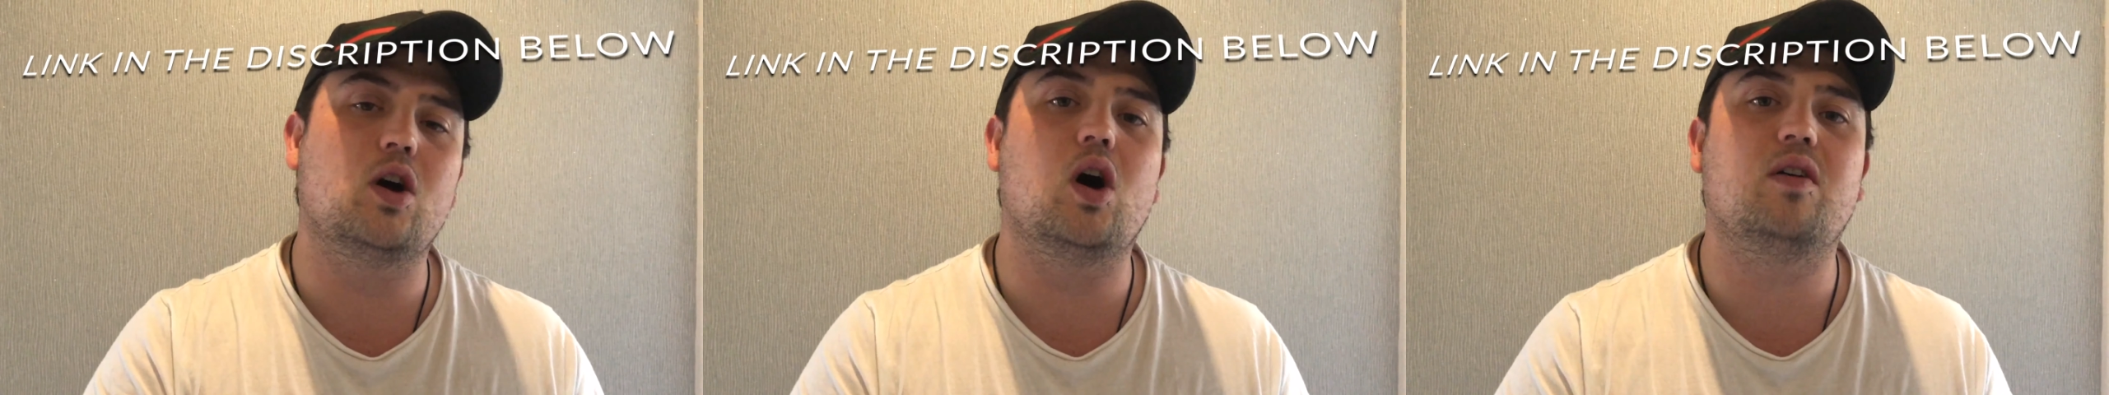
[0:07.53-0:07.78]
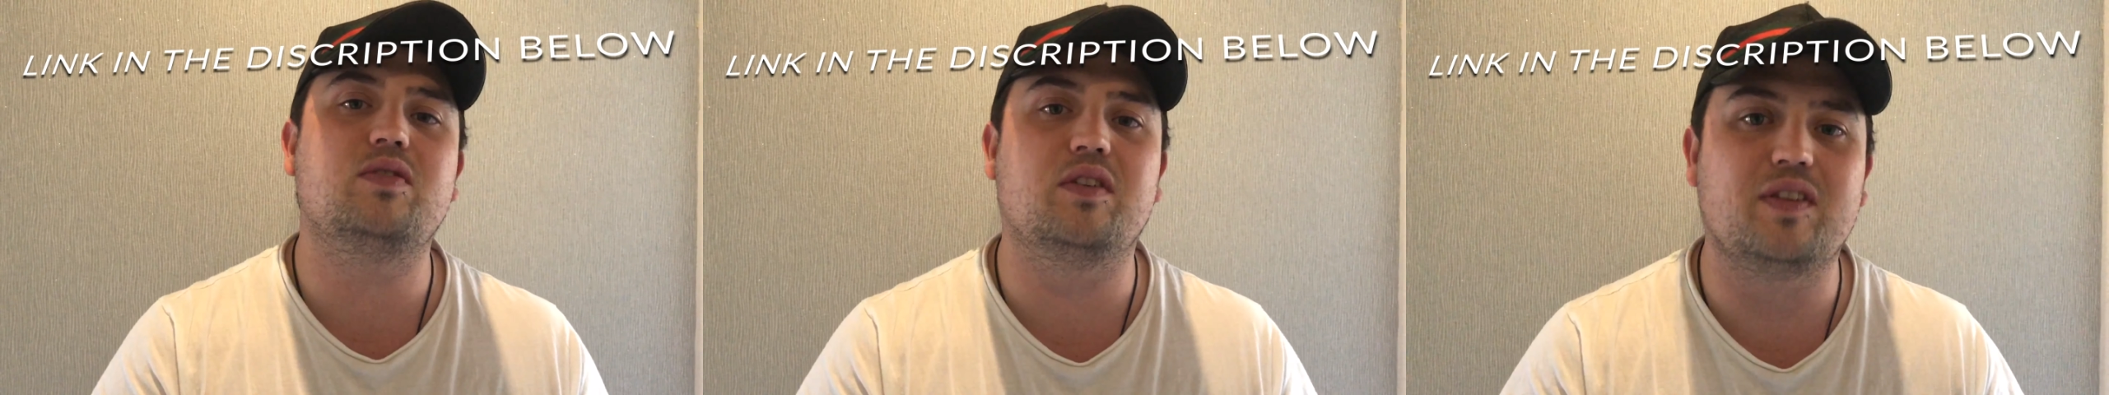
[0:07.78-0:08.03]

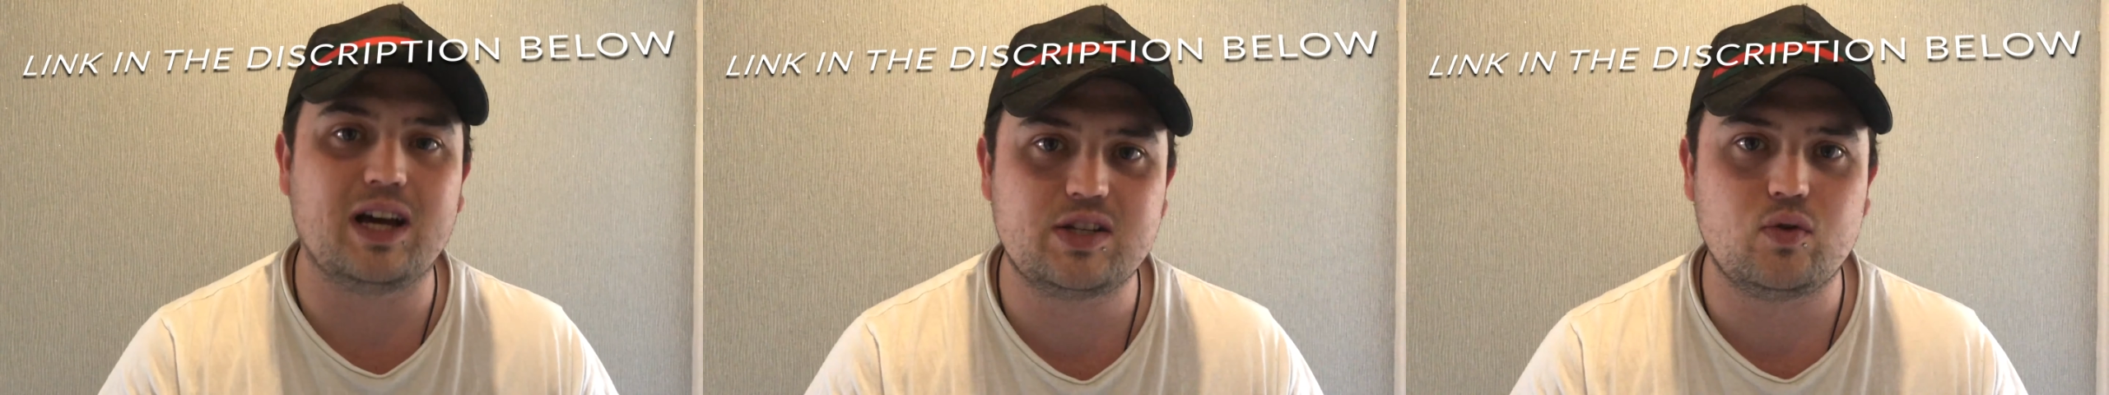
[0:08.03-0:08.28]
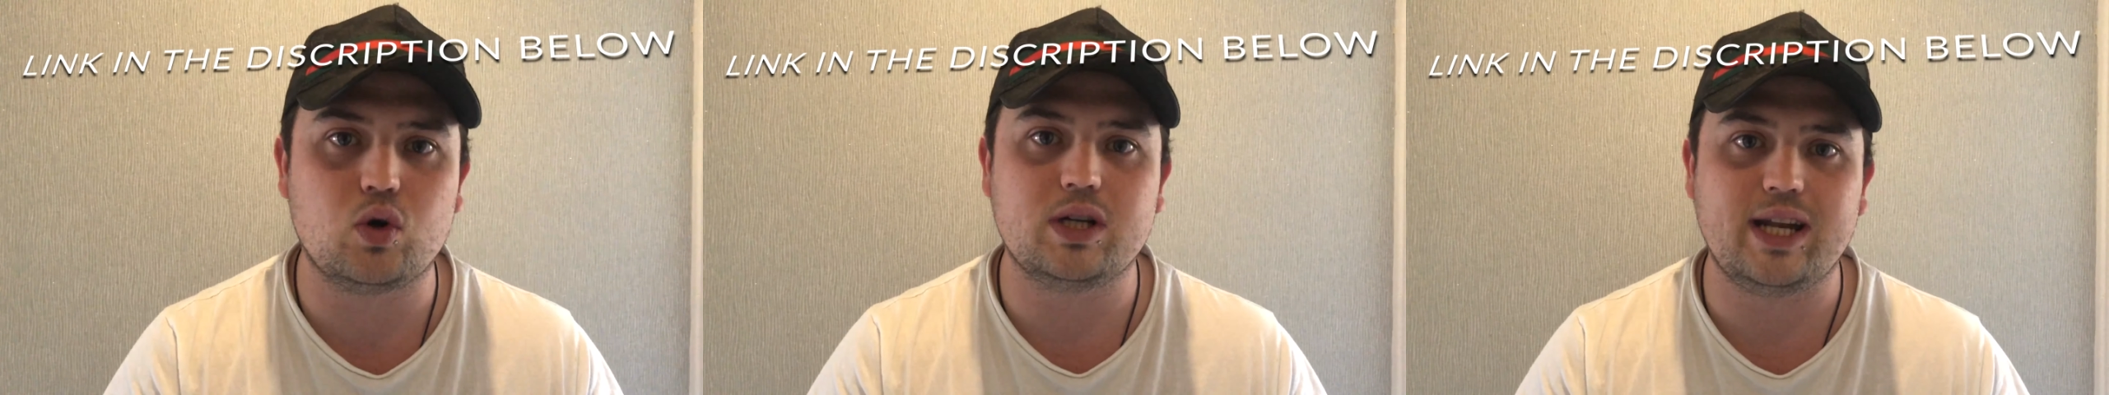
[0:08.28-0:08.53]
off the
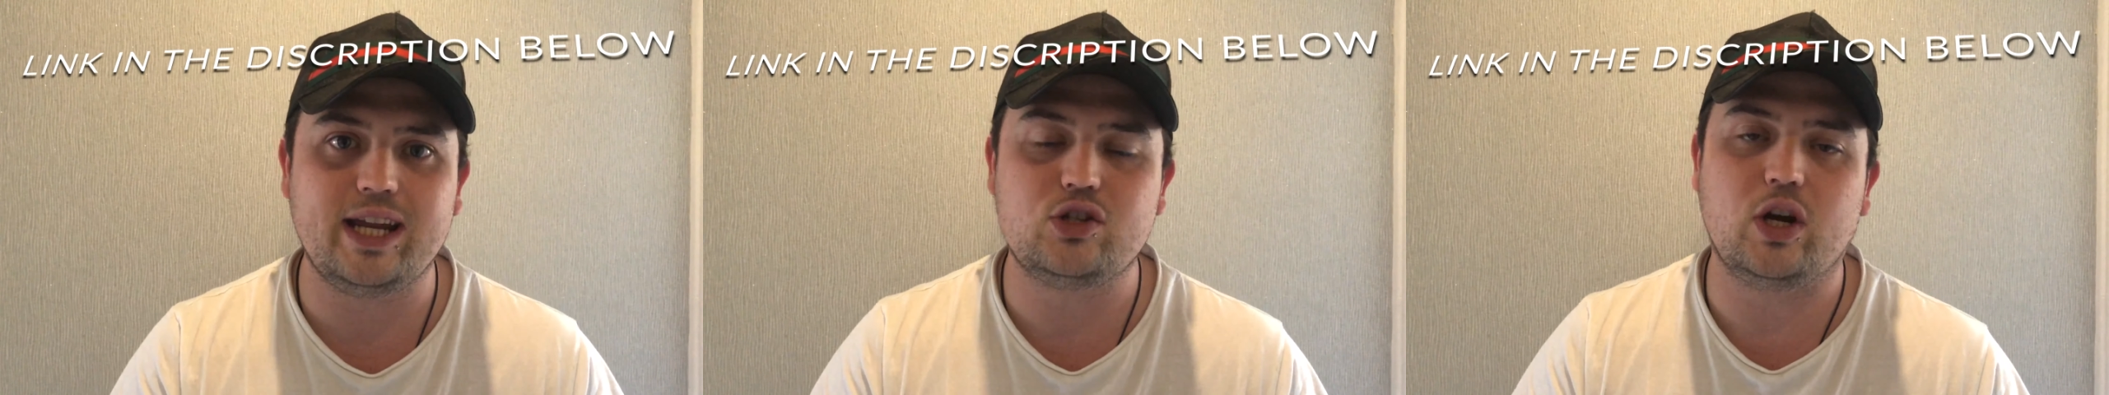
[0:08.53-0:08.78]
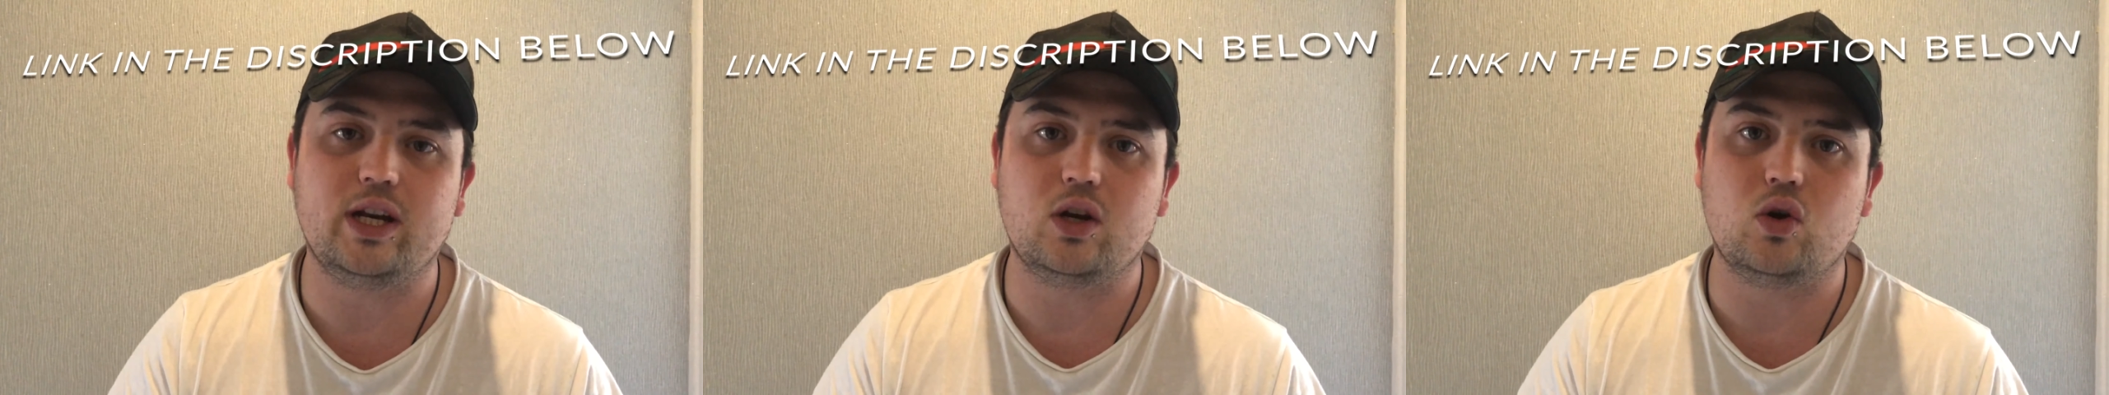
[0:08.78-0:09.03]
flash forward and day
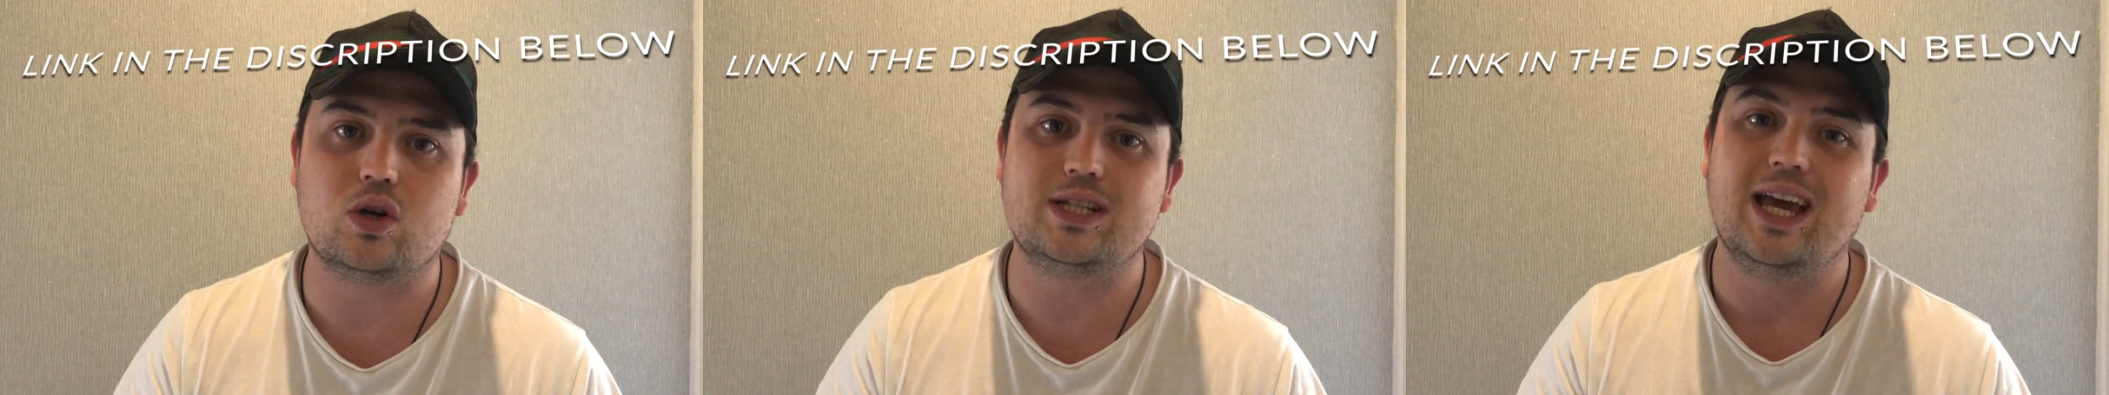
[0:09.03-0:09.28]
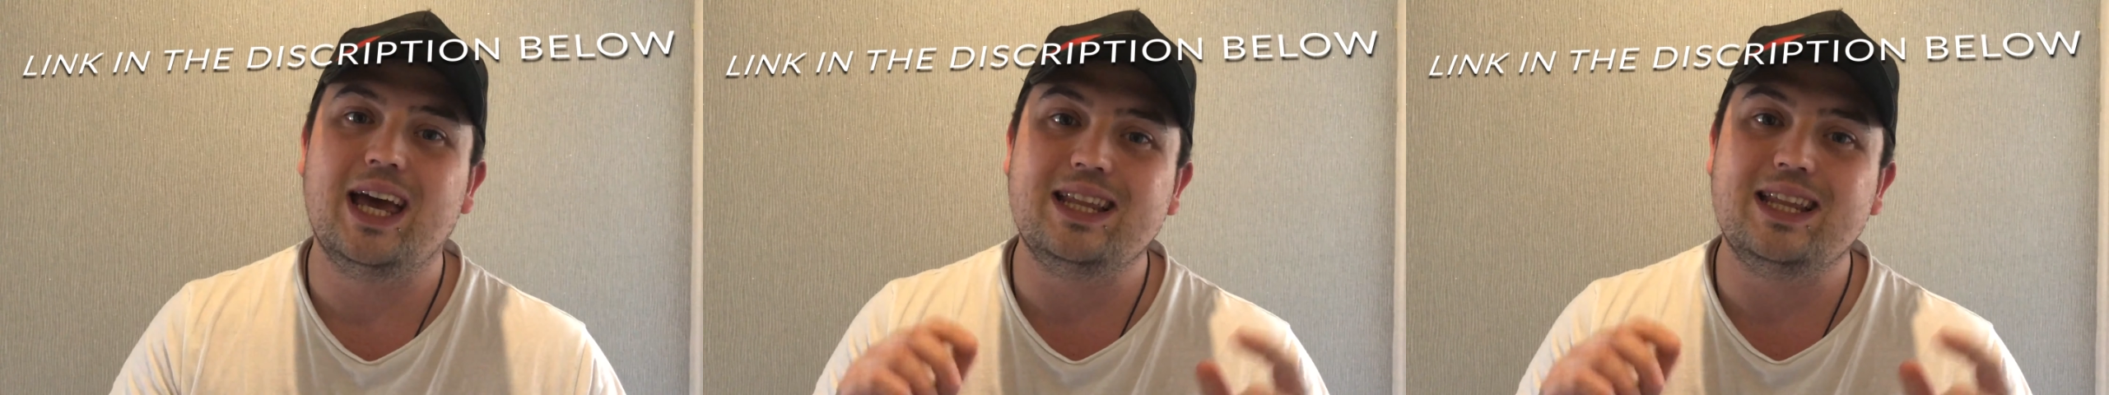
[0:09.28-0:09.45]
trading course.